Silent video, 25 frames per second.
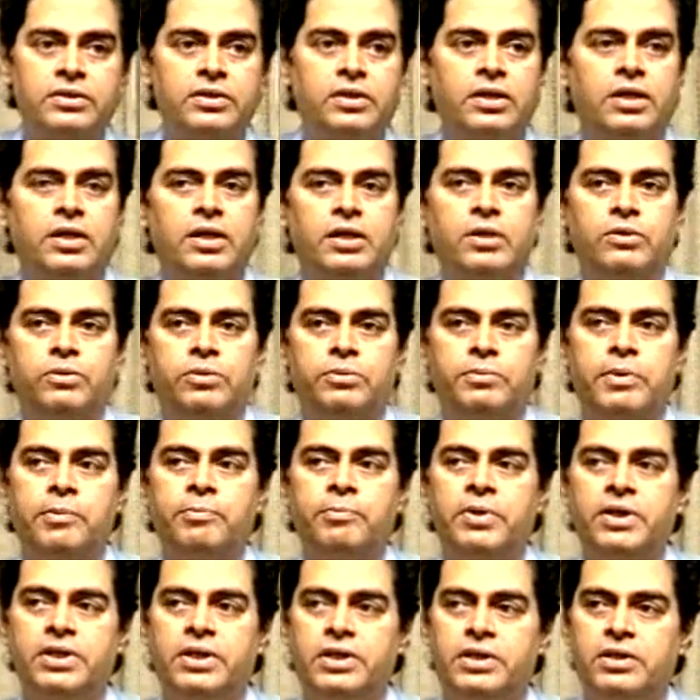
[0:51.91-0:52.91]
I
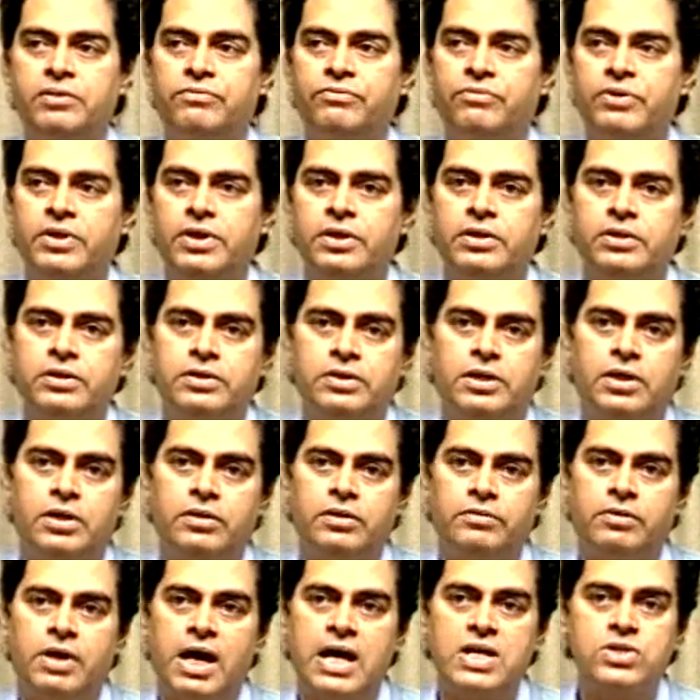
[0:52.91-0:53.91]
remember the different
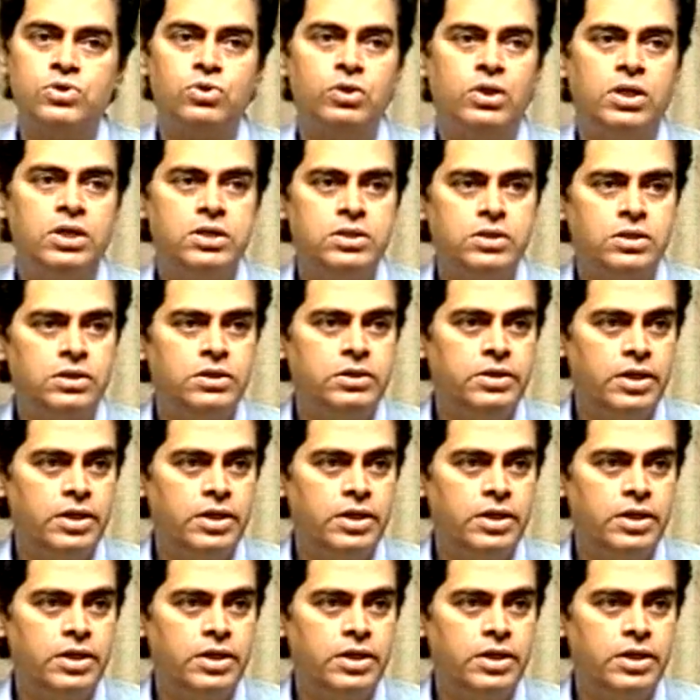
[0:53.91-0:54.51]
isolation